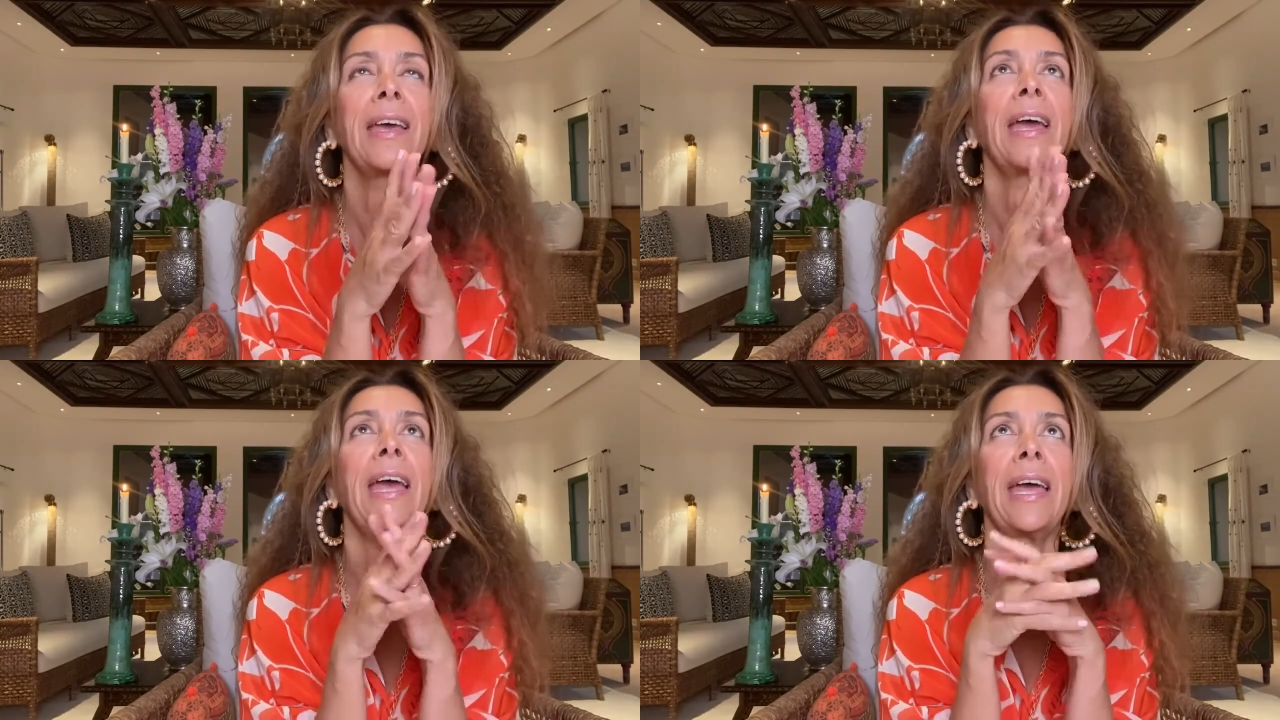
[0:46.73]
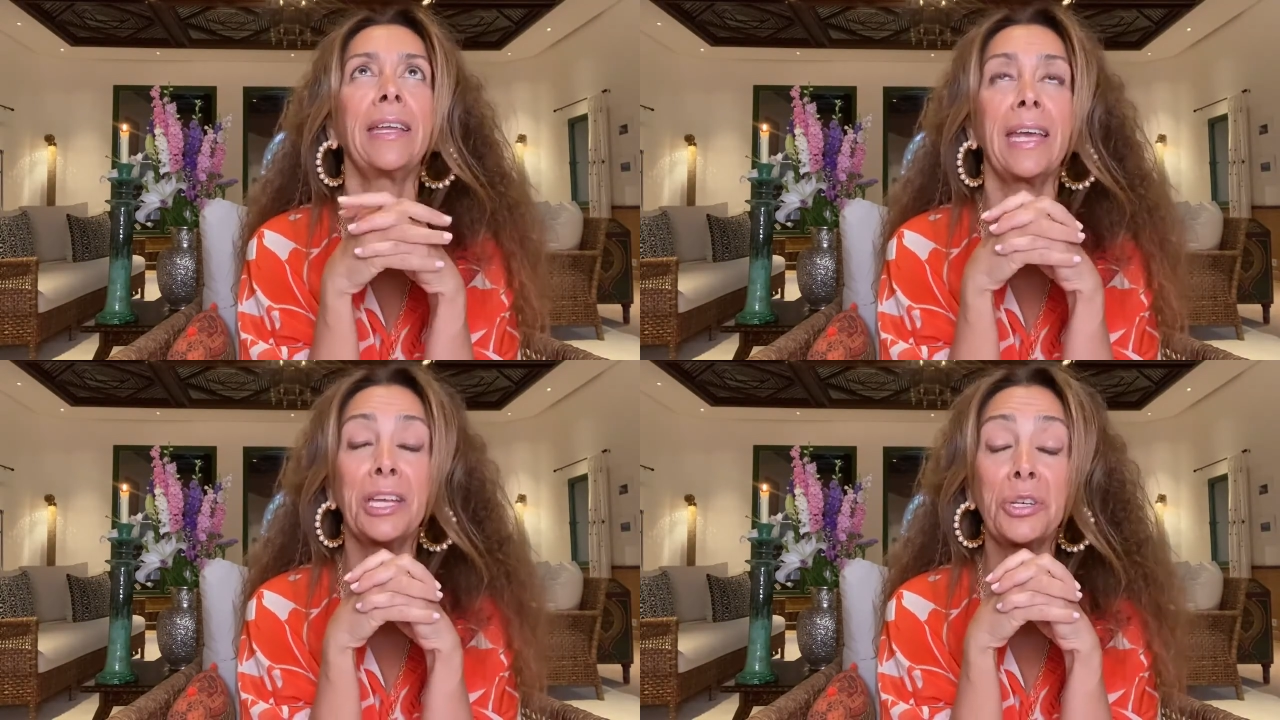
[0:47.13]
and
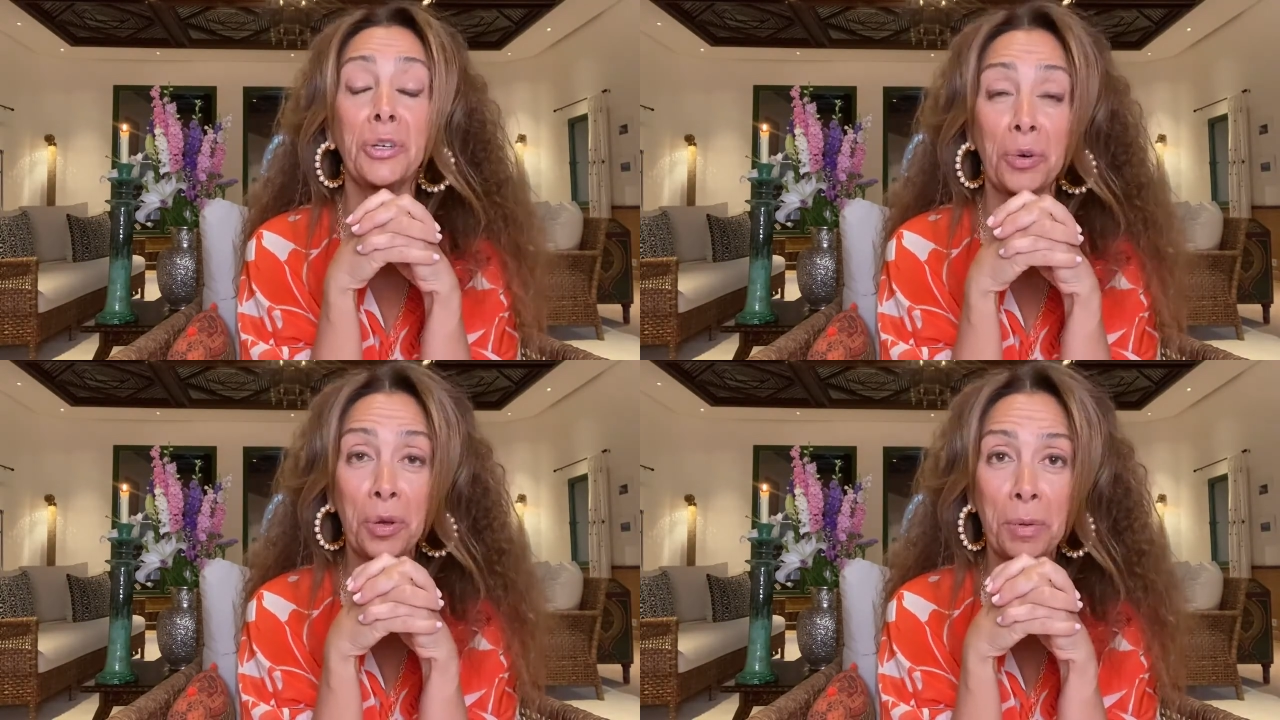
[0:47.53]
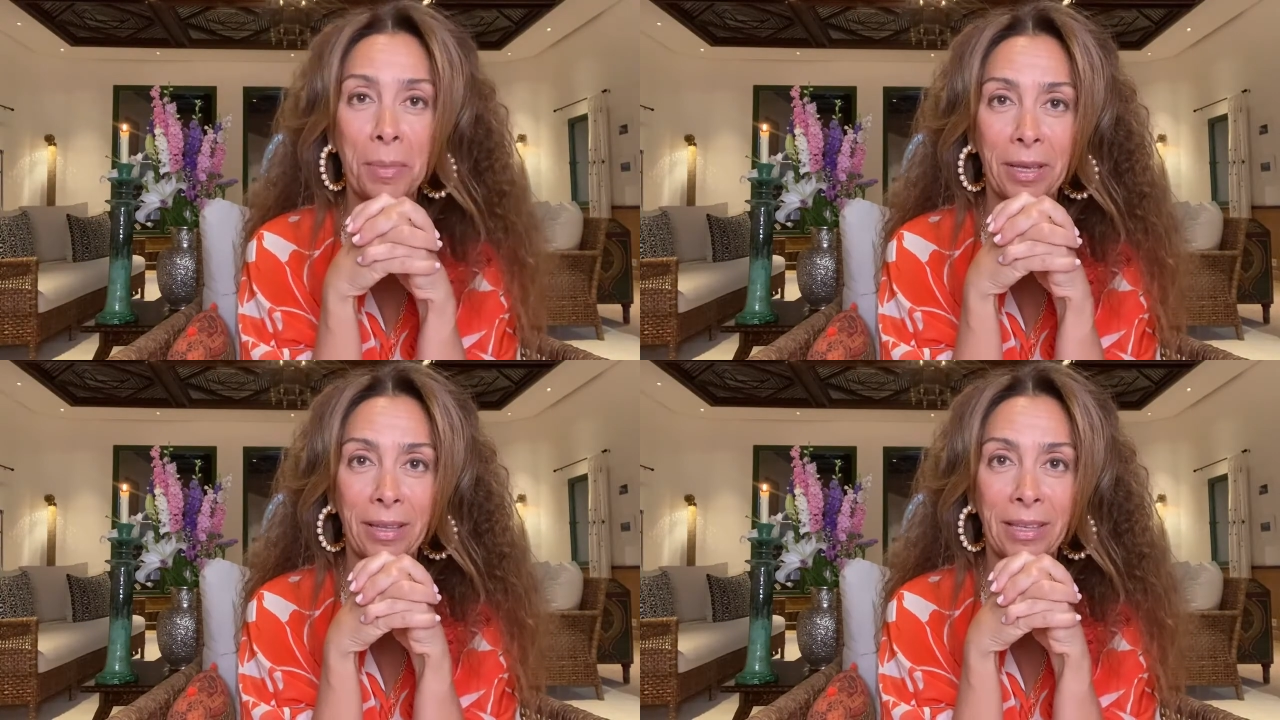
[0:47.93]

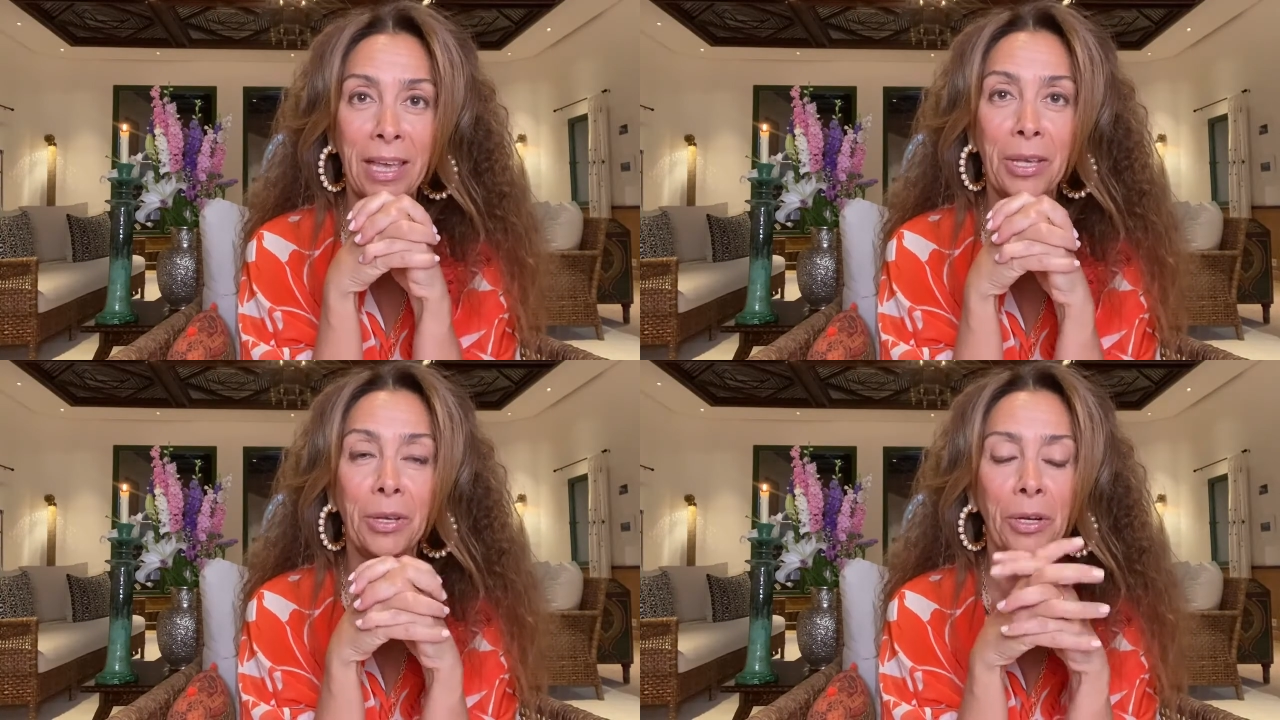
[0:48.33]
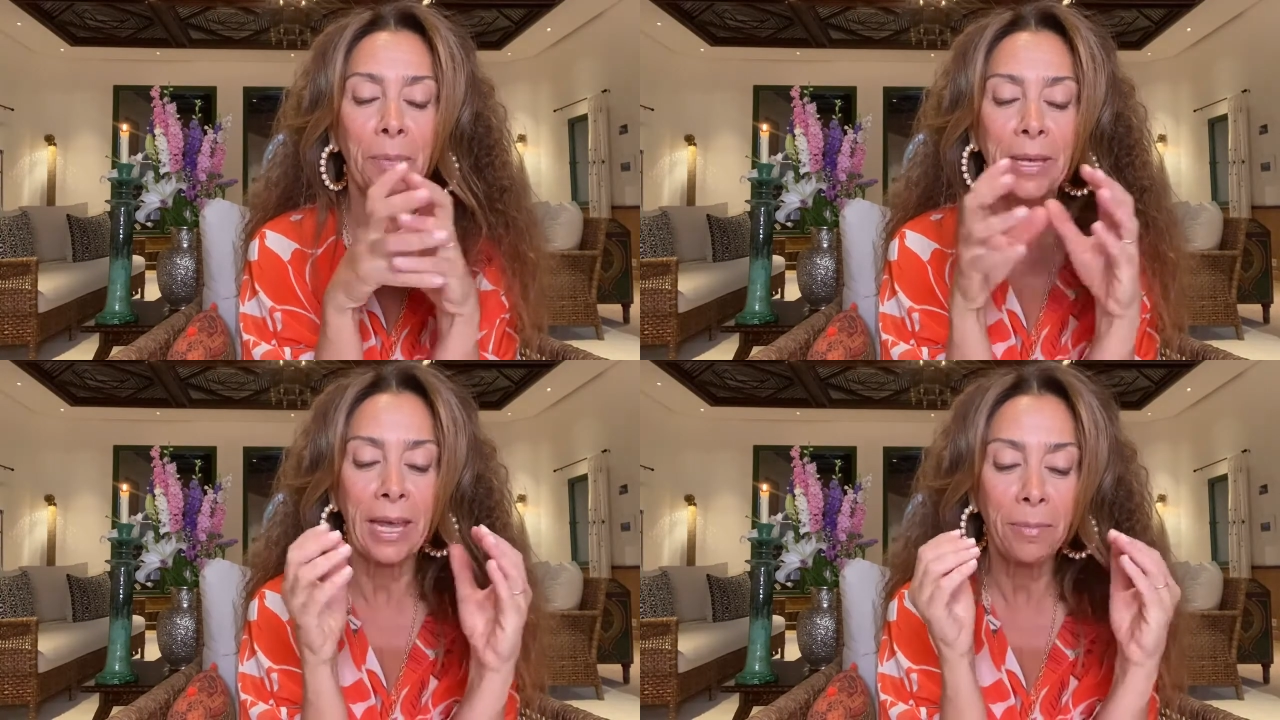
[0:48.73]
enjoyment. You're gonna
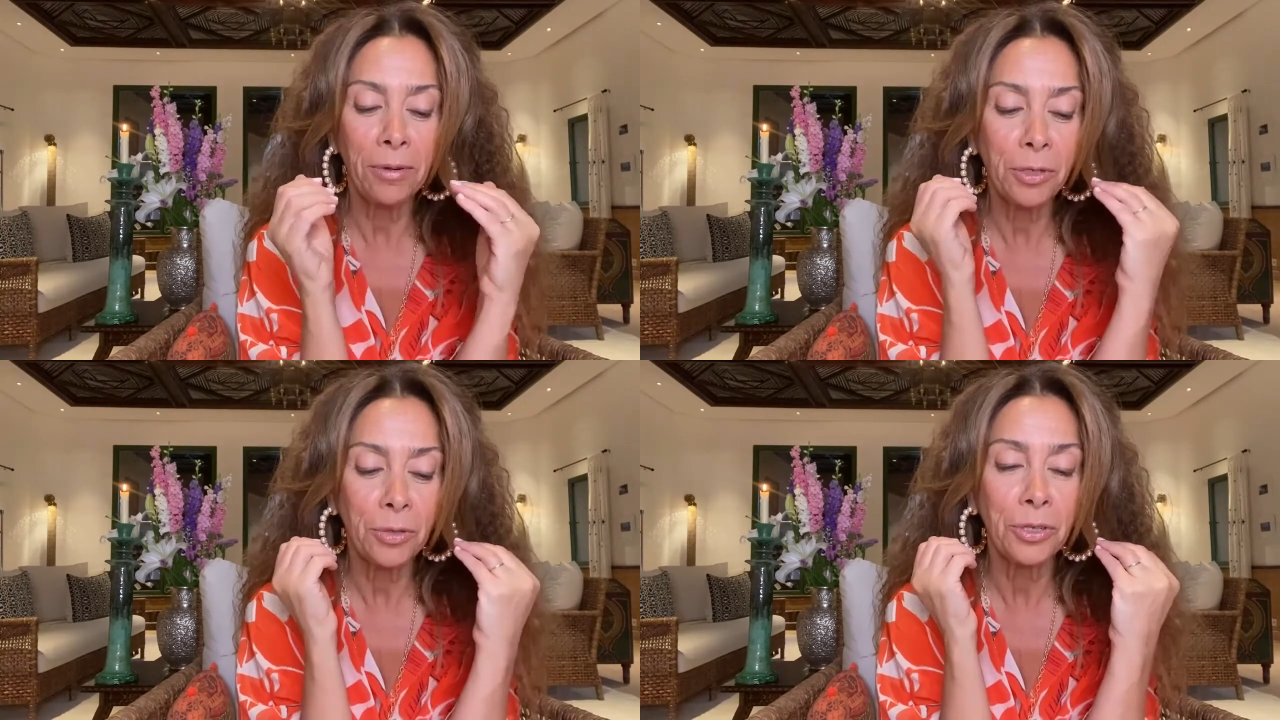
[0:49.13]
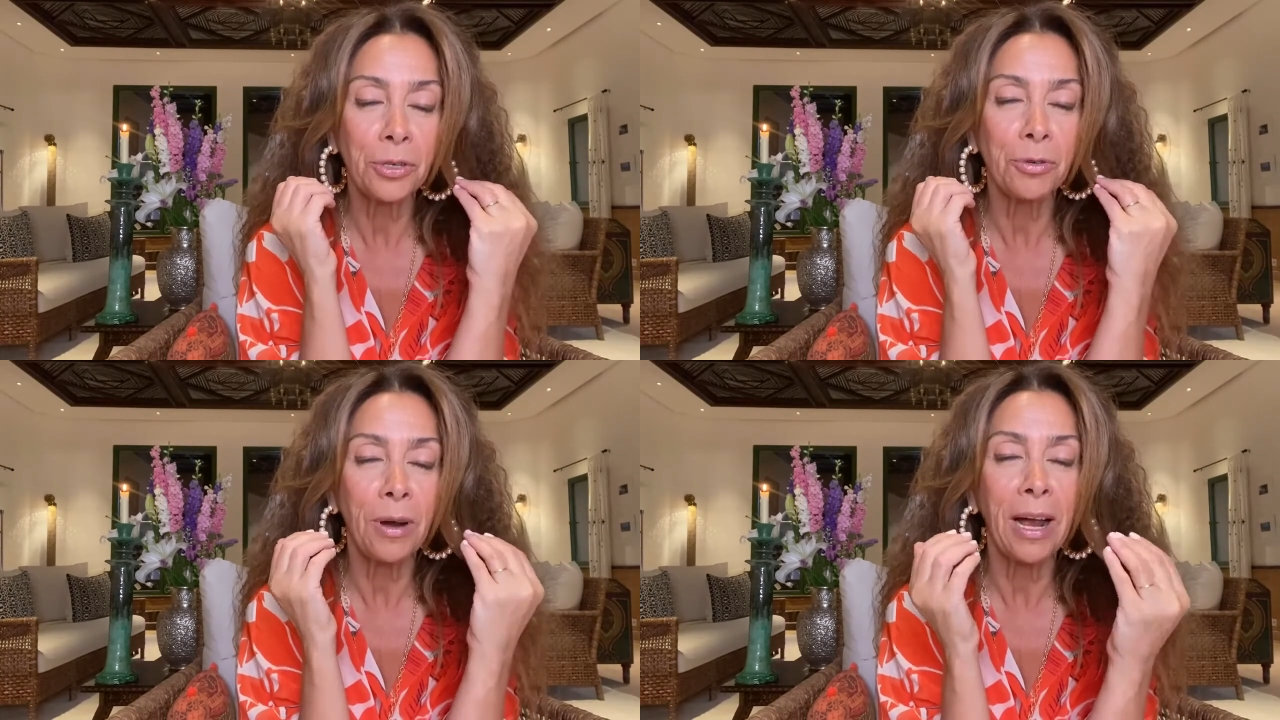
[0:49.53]
be able to
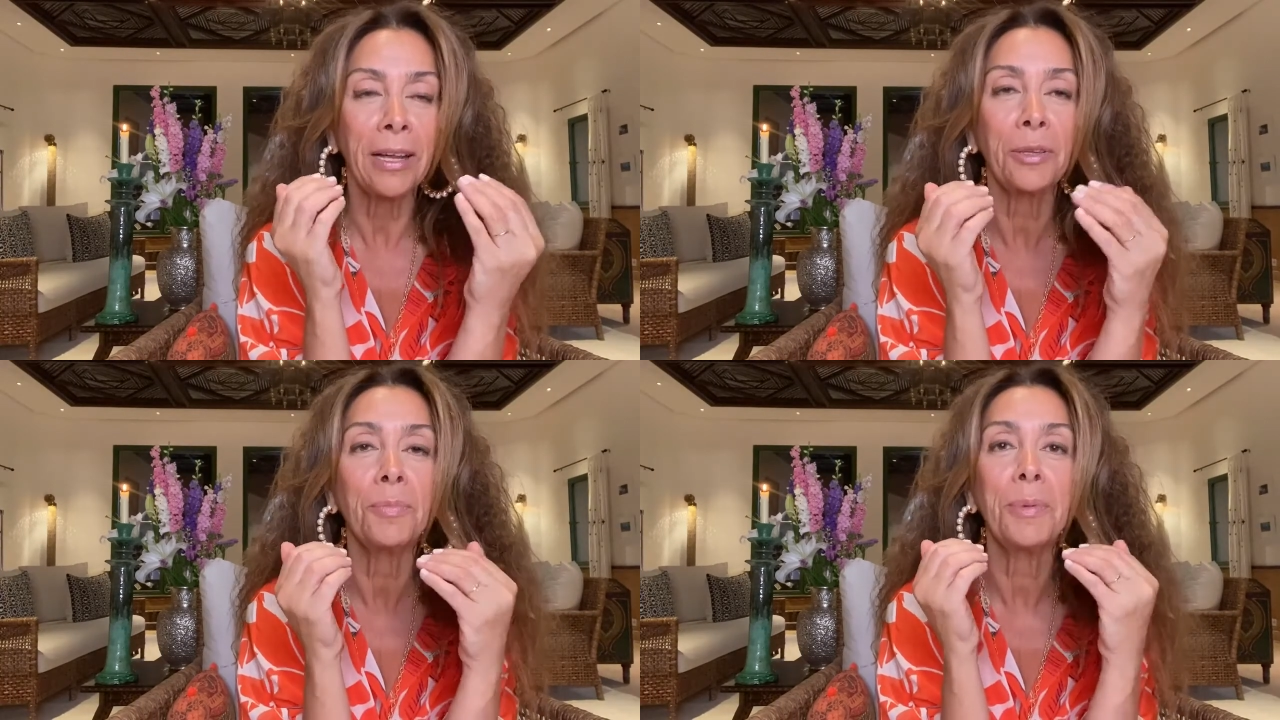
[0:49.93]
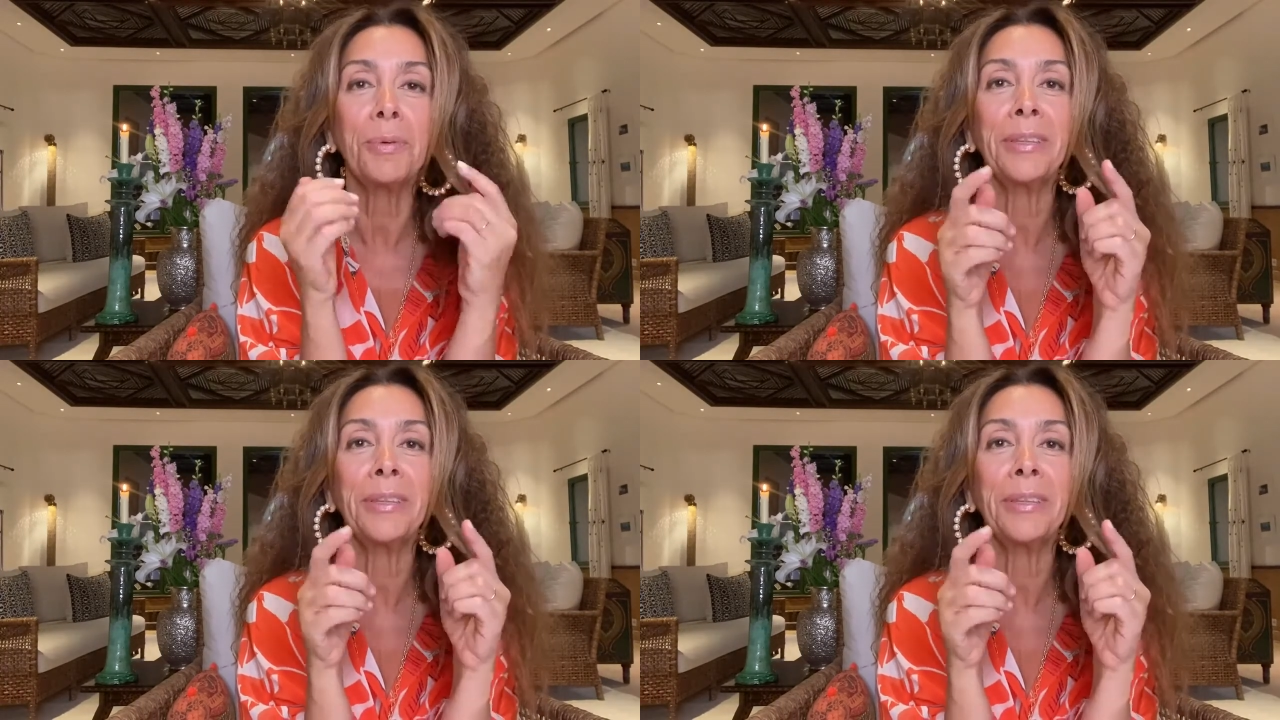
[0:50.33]
attract the people